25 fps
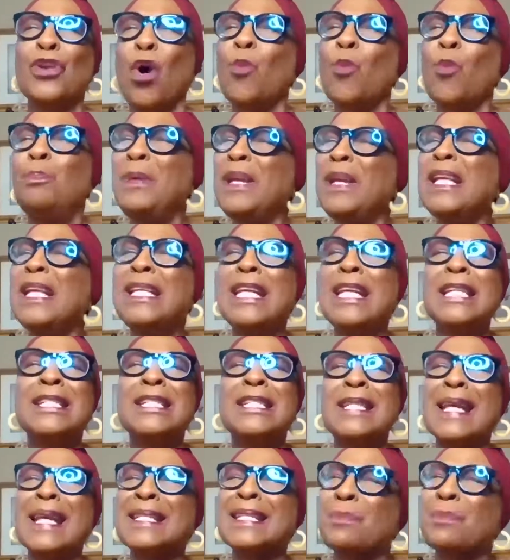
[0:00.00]

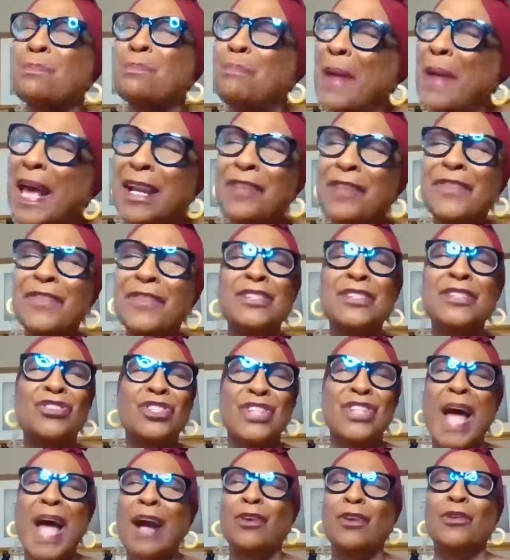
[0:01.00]
Obedience is better than
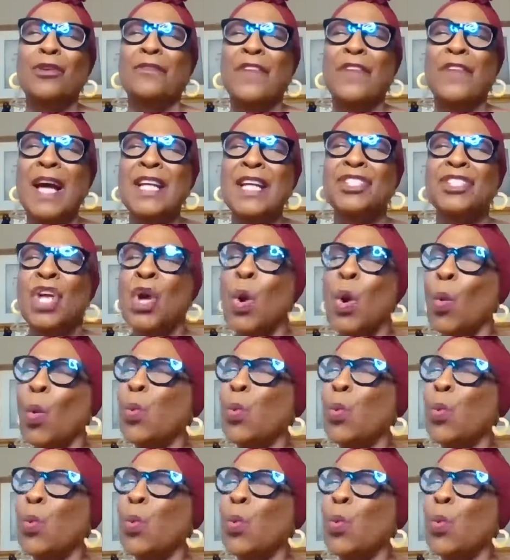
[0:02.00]
sacrifice.